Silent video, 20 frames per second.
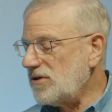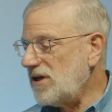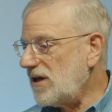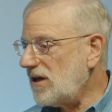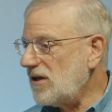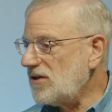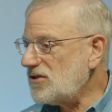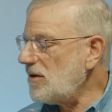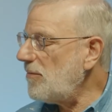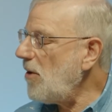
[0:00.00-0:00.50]

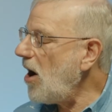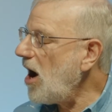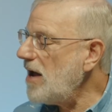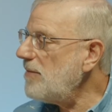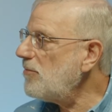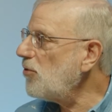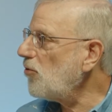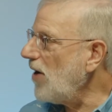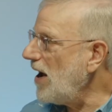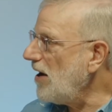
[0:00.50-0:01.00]
some
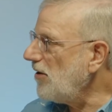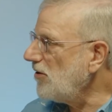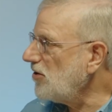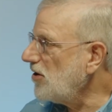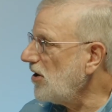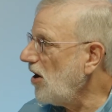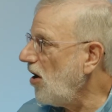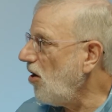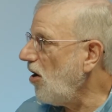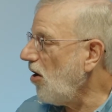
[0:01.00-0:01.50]
hype around
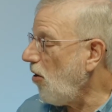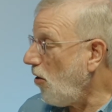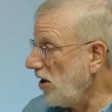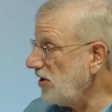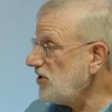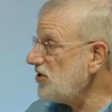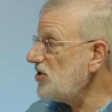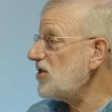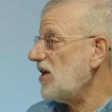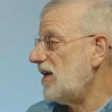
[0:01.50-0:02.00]

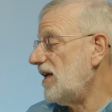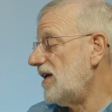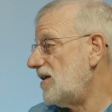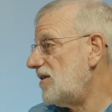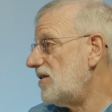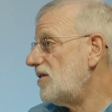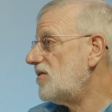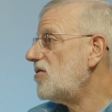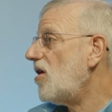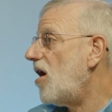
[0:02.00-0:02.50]
arts
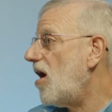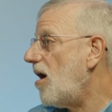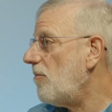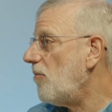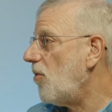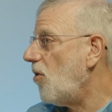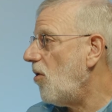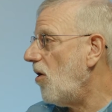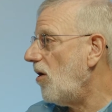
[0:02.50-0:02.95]
in Tomball.